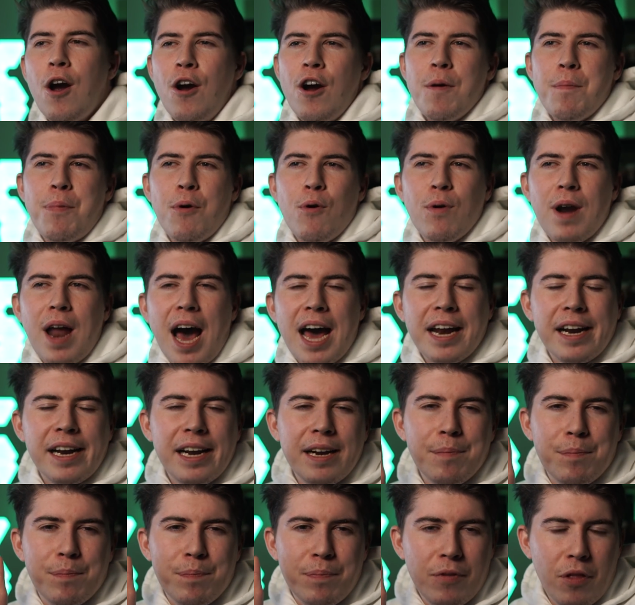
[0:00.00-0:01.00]
Logan Paul
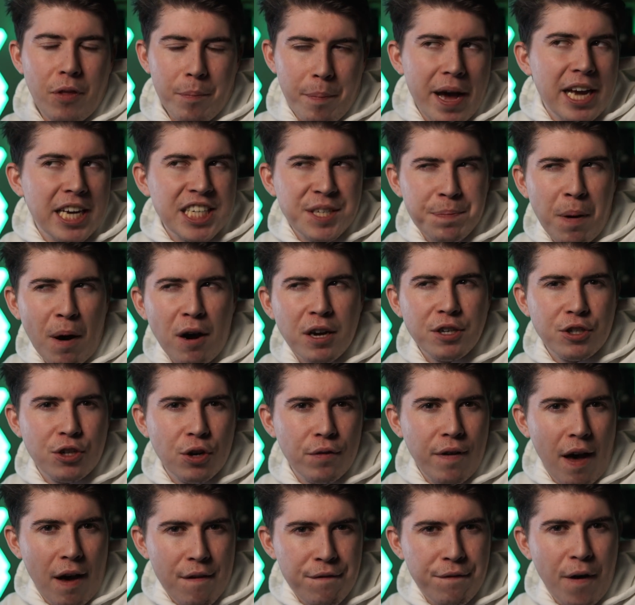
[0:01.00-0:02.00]
landed the best punch
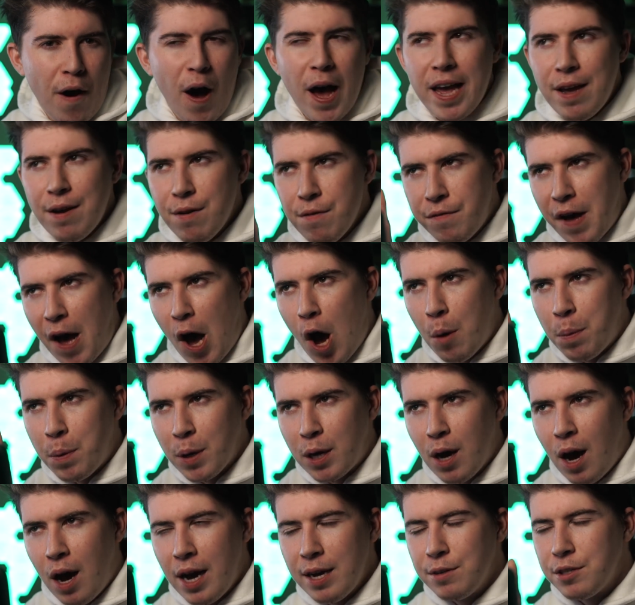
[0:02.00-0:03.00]
of that fight with that
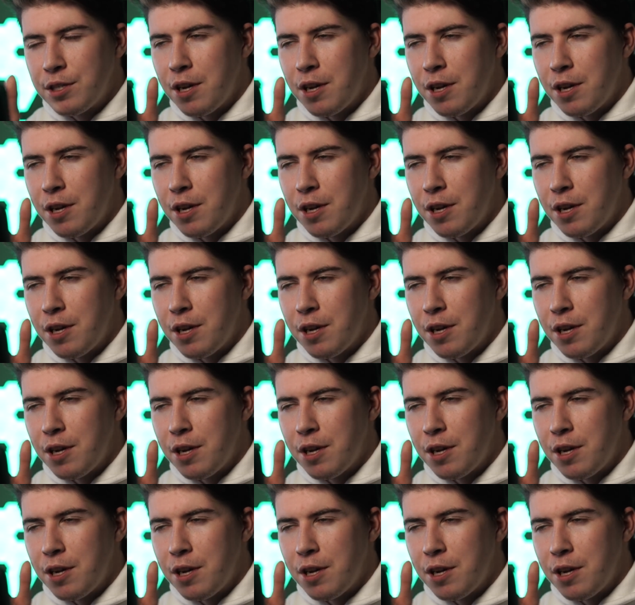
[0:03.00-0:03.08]
uppercut.